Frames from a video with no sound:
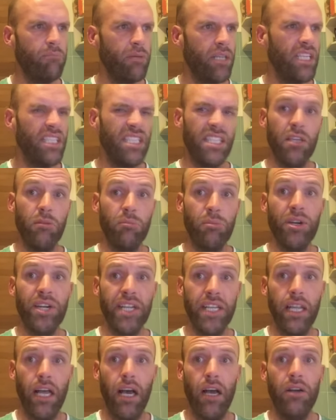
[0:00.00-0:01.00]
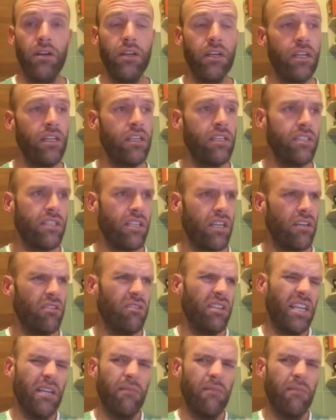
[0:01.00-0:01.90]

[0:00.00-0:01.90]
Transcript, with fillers: but that's still pretty low. So we